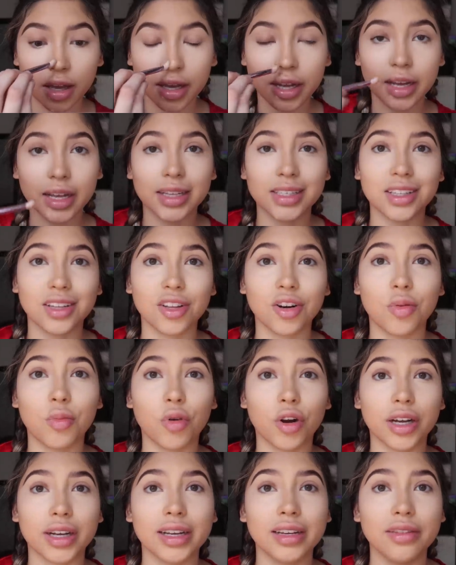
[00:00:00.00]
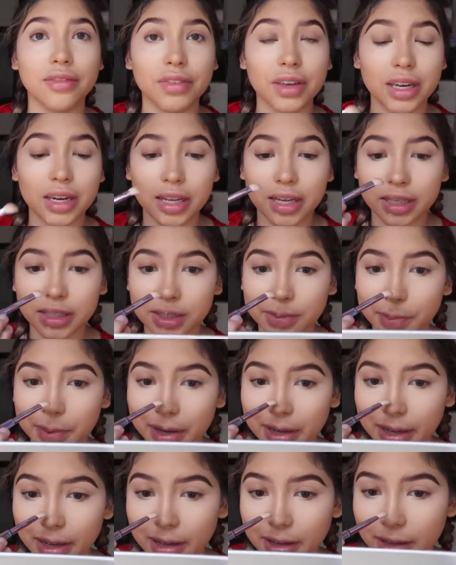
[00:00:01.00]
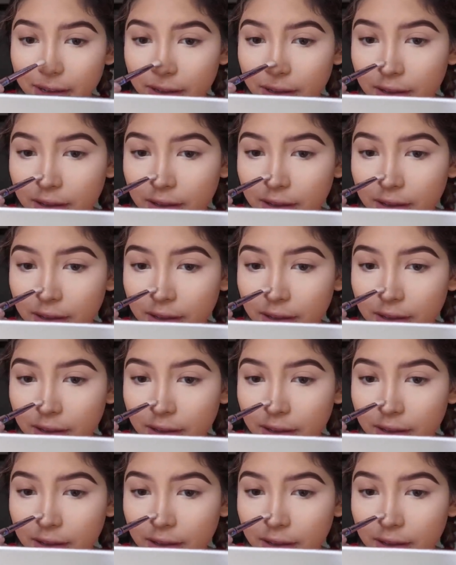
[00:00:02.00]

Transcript: it is a little more convenient. But